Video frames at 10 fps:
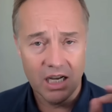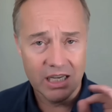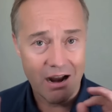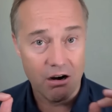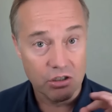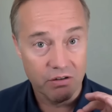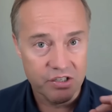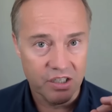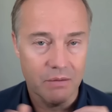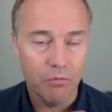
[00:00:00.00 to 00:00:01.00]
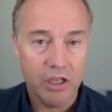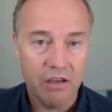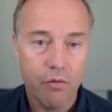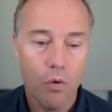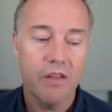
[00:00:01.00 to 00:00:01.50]
uh, characteristics I'm
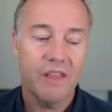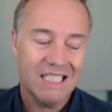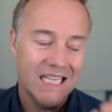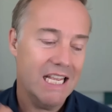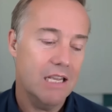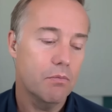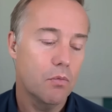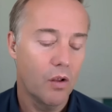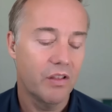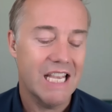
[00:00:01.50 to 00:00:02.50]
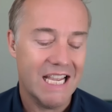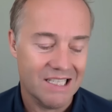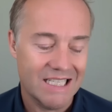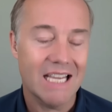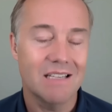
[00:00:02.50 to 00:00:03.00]
looking for, the team will
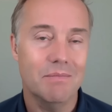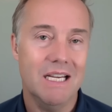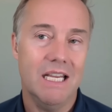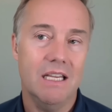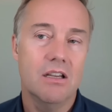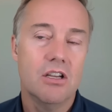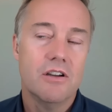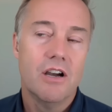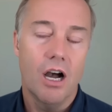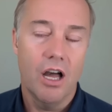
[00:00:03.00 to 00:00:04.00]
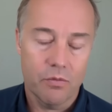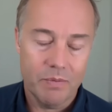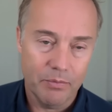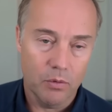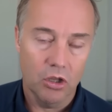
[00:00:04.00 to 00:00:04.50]
take a second meeting.
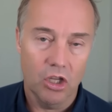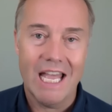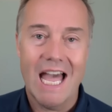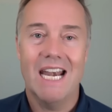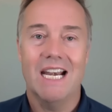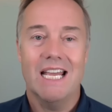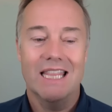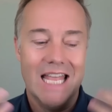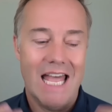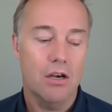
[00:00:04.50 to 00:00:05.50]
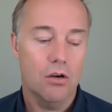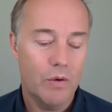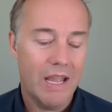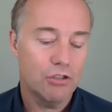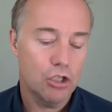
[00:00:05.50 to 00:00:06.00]
Other people will look at it. And
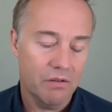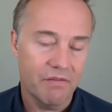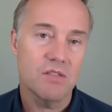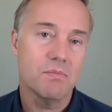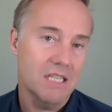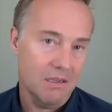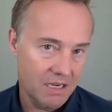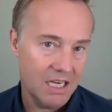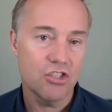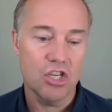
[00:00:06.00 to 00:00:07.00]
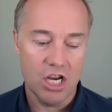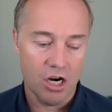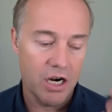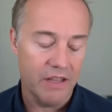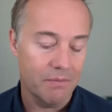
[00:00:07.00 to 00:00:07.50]
then we have two investment team meetings a
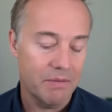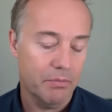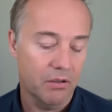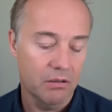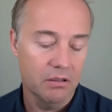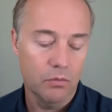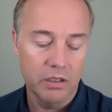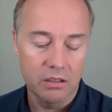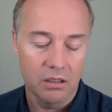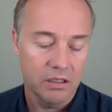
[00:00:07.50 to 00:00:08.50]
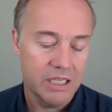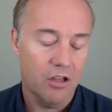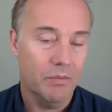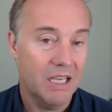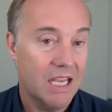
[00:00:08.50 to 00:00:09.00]
year. And then people will
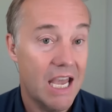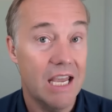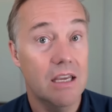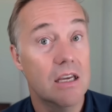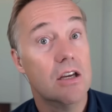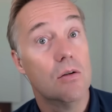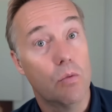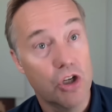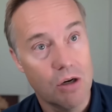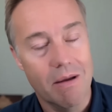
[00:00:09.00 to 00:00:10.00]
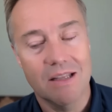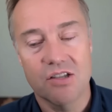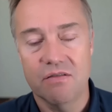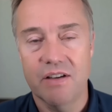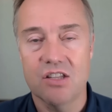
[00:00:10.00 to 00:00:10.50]
tell me, hey, we should
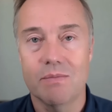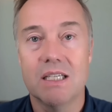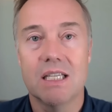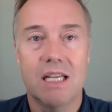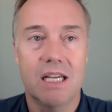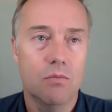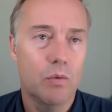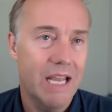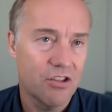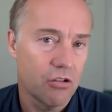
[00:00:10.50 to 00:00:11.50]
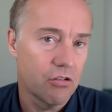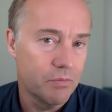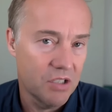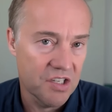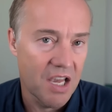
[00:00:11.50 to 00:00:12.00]
make this investment. And then we as a
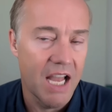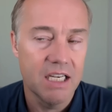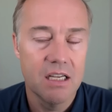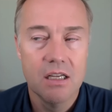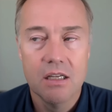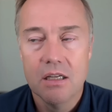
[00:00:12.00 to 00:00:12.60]
group decide.